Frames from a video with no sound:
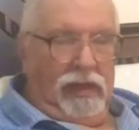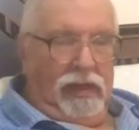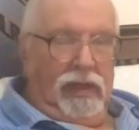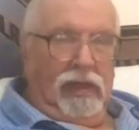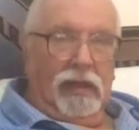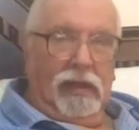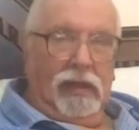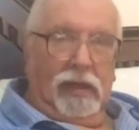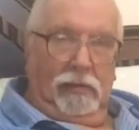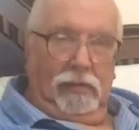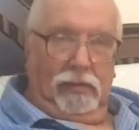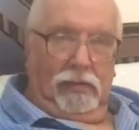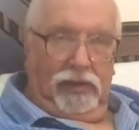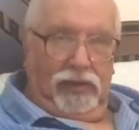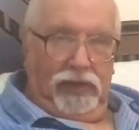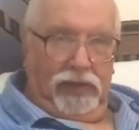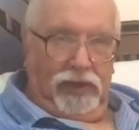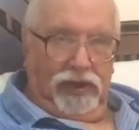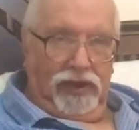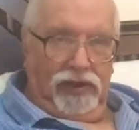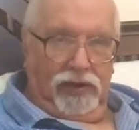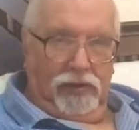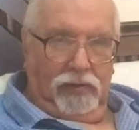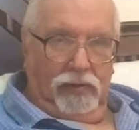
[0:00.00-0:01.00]
couple of
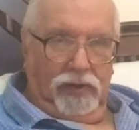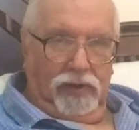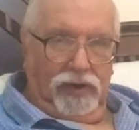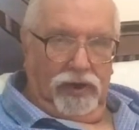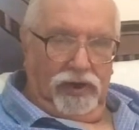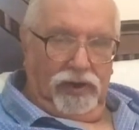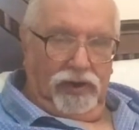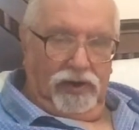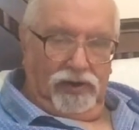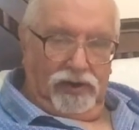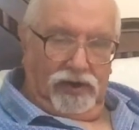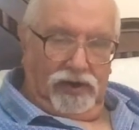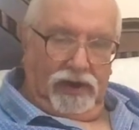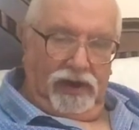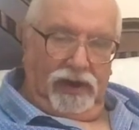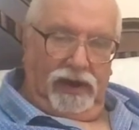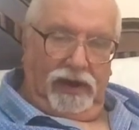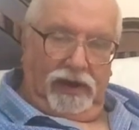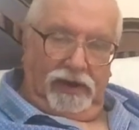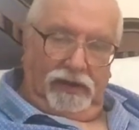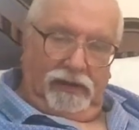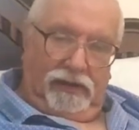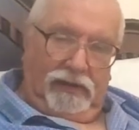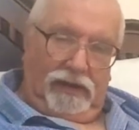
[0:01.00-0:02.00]
things I wanted to say.
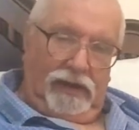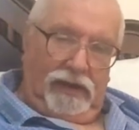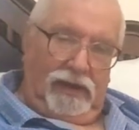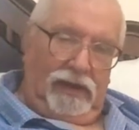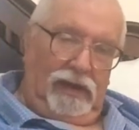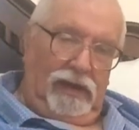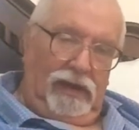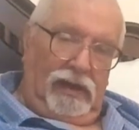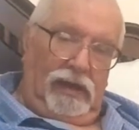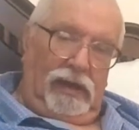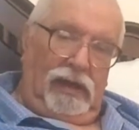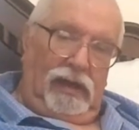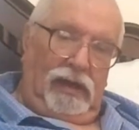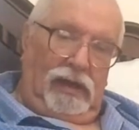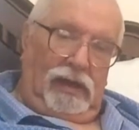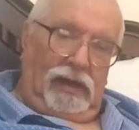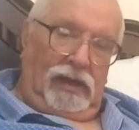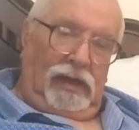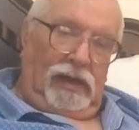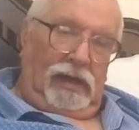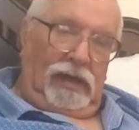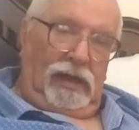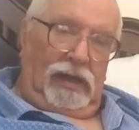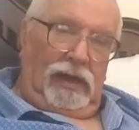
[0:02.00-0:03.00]

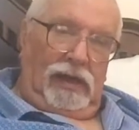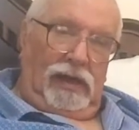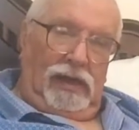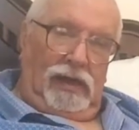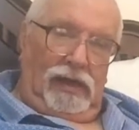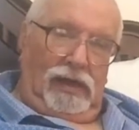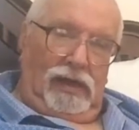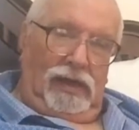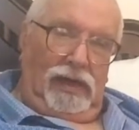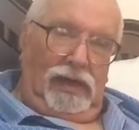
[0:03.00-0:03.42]
I